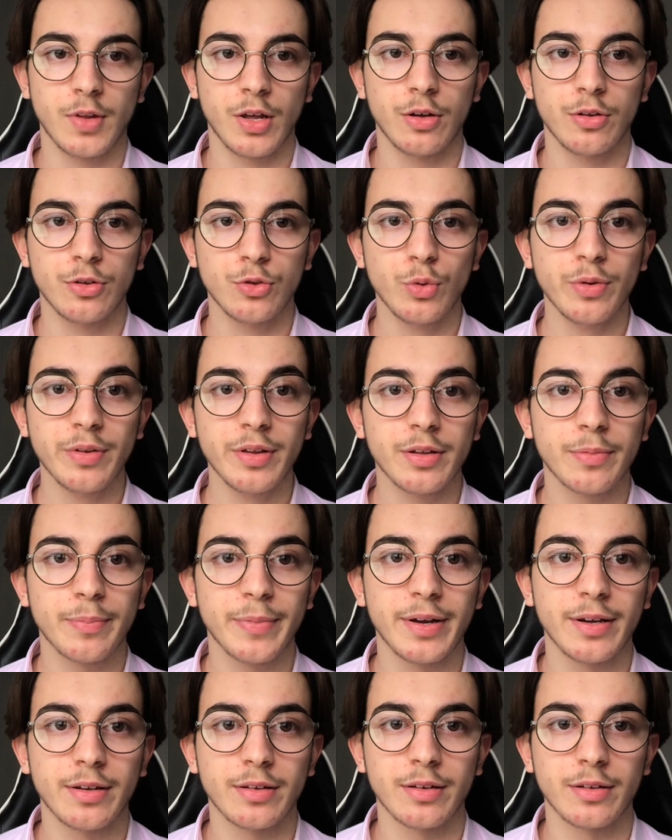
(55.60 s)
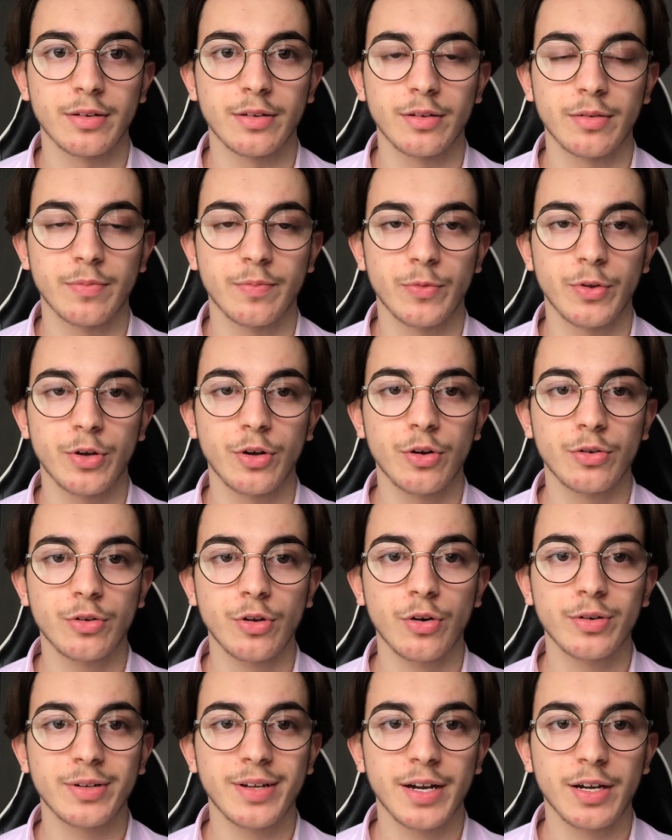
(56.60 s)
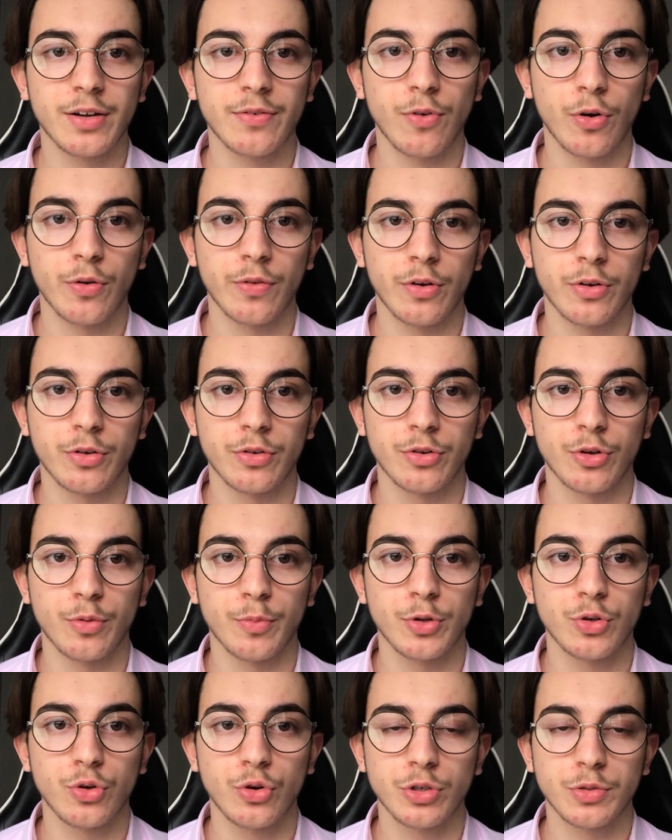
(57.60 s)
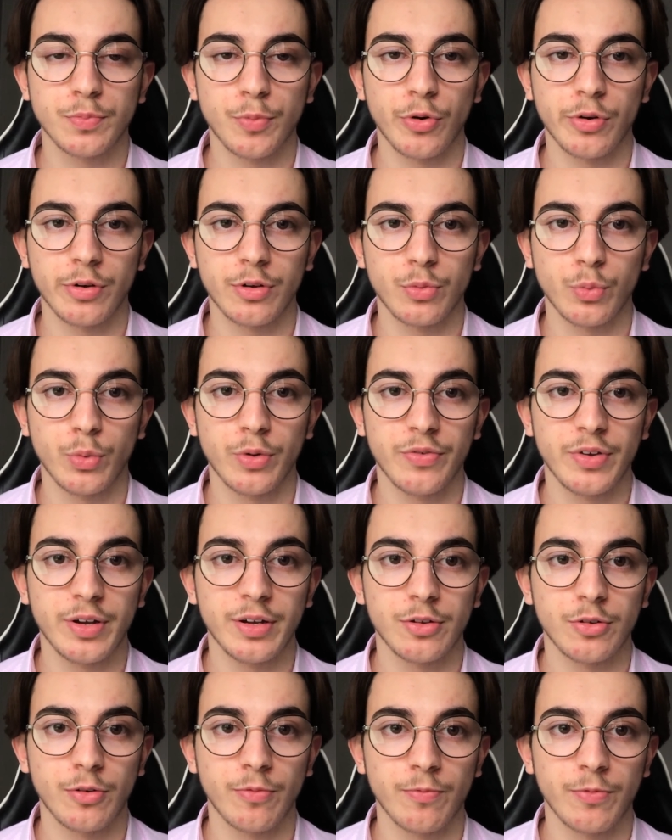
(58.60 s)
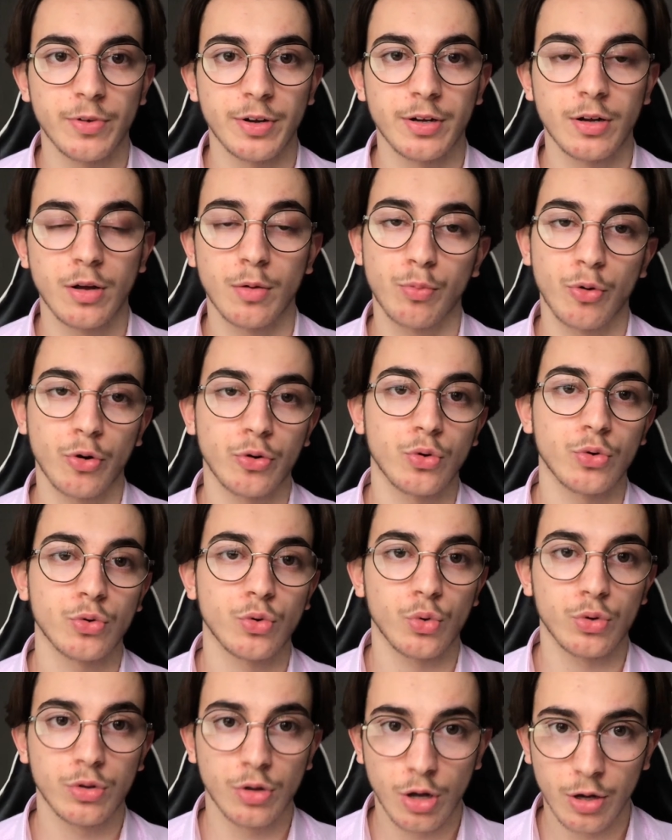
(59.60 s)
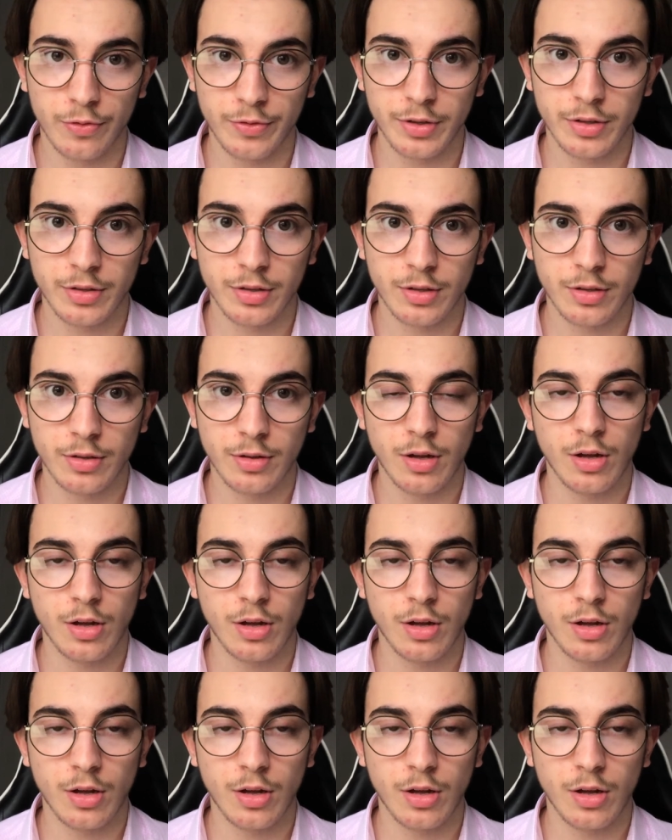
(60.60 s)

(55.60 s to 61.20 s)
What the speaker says: So what this means is, you're going to identify the consumer touchpoints within something, product or service.